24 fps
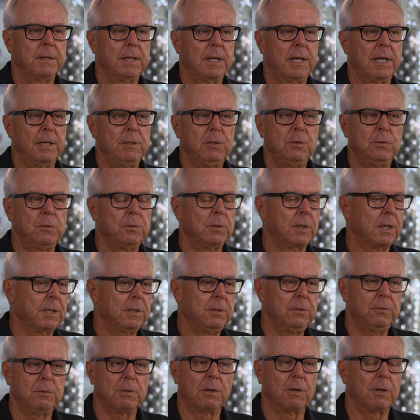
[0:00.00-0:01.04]
I
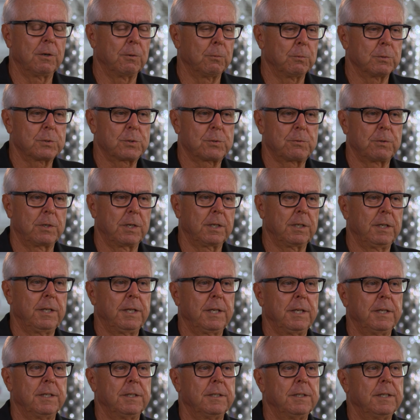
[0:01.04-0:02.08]
knew Art was
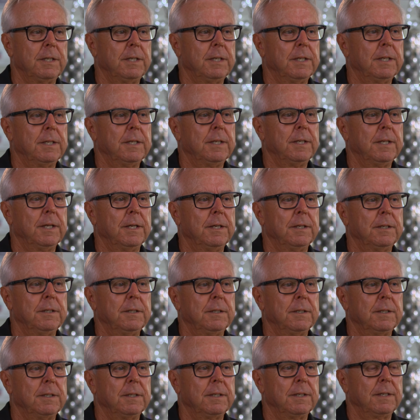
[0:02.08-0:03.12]
struggling, and I
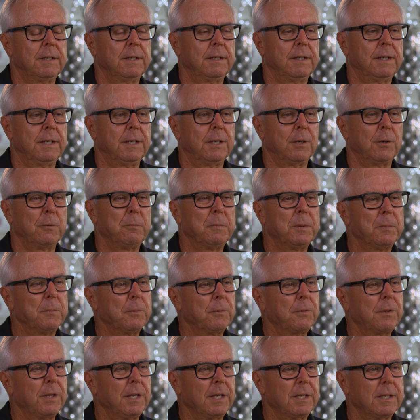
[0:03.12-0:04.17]
remember
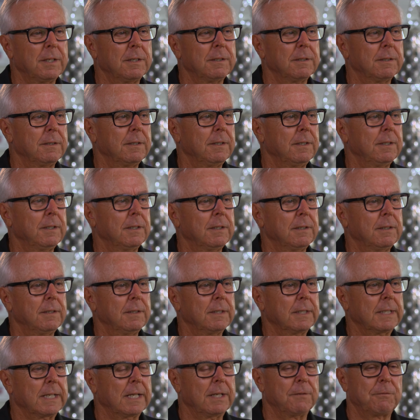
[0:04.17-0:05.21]
thinking,
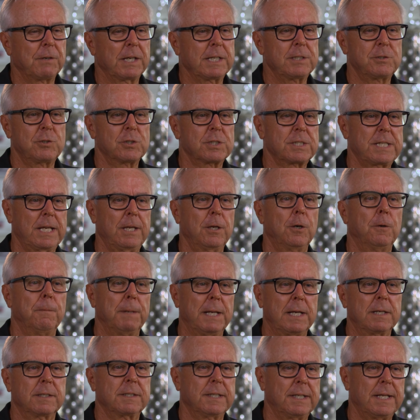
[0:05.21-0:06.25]
God, if I could just help,
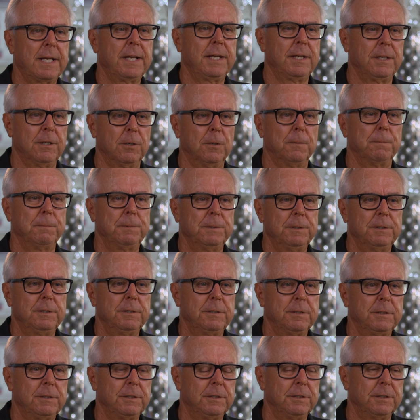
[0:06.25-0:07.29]
how can I help?
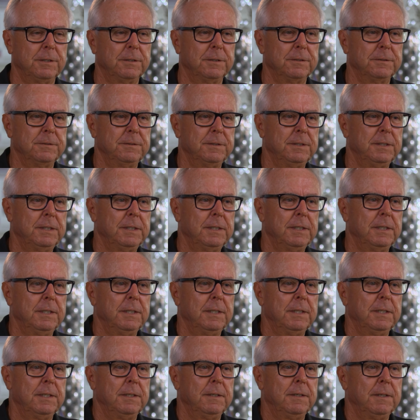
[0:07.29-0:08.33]
And
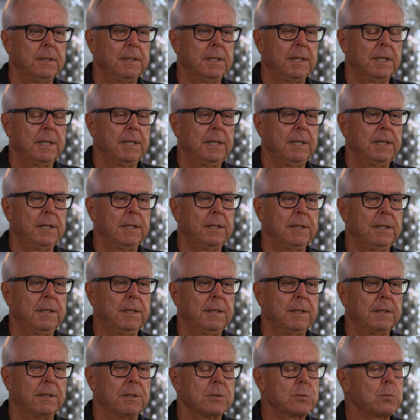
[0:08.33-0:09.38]

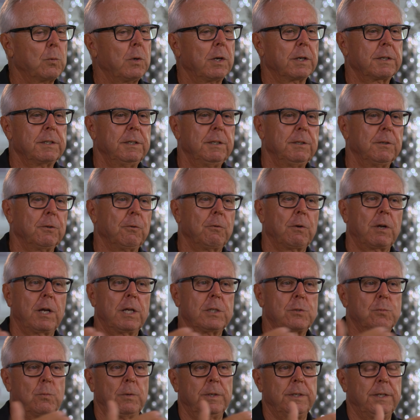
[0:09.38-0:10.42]
I was walking in the
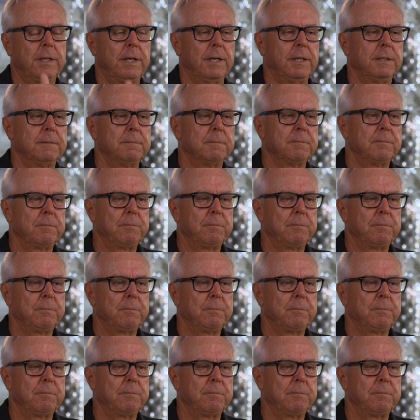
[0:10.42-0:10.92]
garage one night,